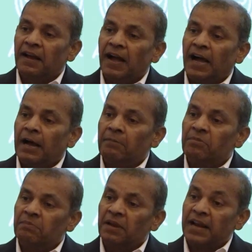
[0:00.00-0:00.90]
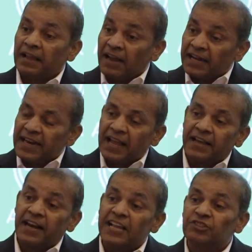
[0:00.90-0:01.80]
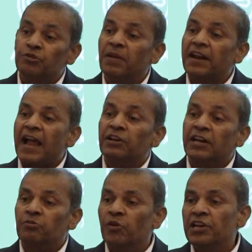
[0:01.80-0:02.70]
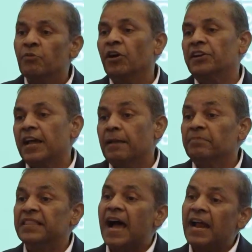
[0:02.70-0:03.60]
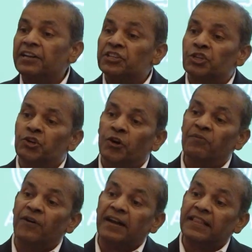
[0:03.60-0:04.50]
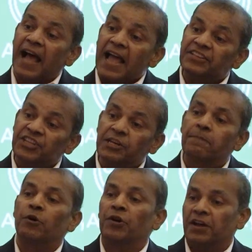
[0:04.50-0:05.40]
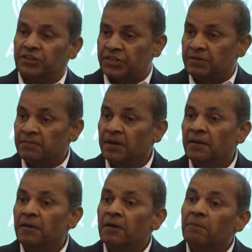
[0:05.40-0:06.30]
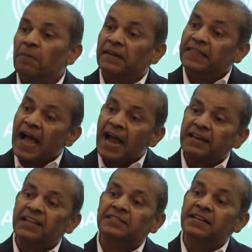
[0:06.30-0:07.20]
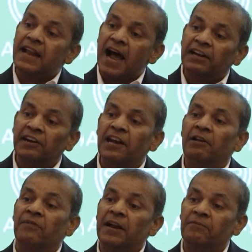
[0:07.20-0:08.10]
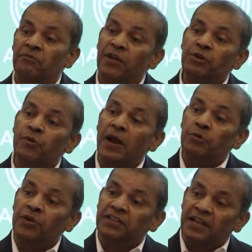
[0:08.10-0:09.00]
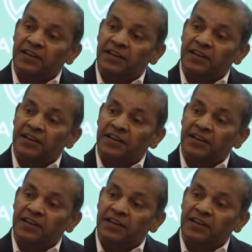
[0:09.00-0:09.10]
attacker has to be right at only one time. That is good for the hygiene product. But that is not relevant when you are doing the